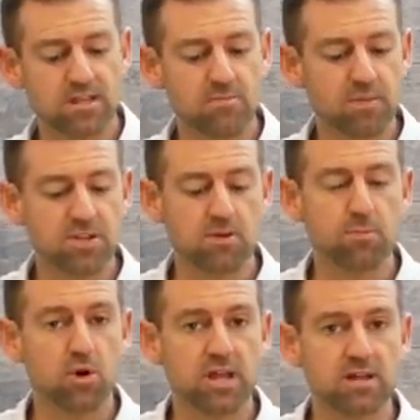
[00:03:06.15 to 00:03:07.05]
There maybe they're
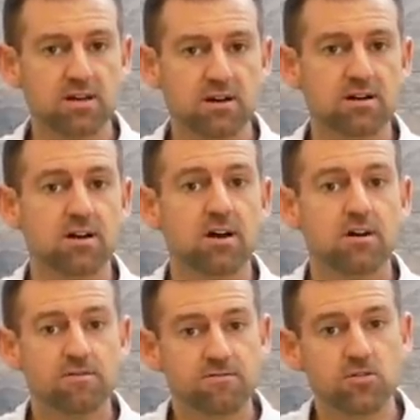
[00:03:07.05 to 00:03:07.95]
putting uh,
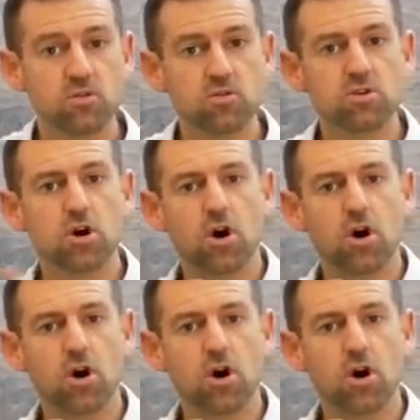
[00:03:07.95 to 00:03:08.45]
food